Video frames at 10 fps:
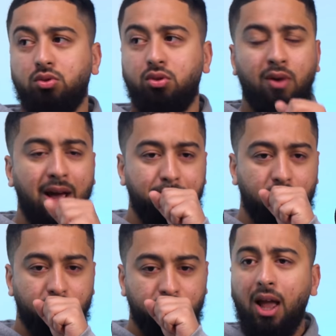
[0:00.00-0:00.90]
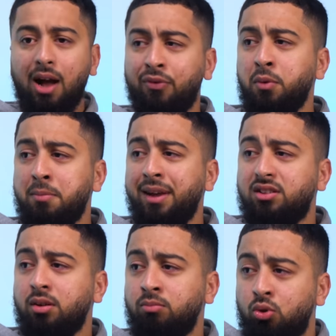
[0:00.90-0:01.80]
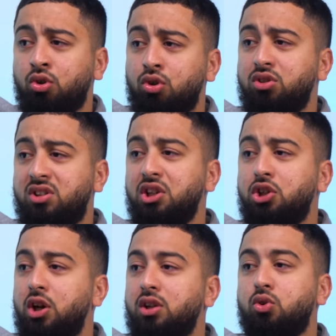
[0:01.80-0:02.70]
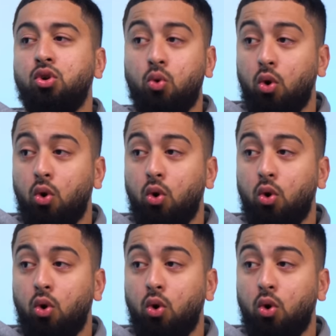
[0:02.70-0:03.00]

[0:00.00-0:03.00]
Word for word: wasn't right because I think we made some good t-shirts, good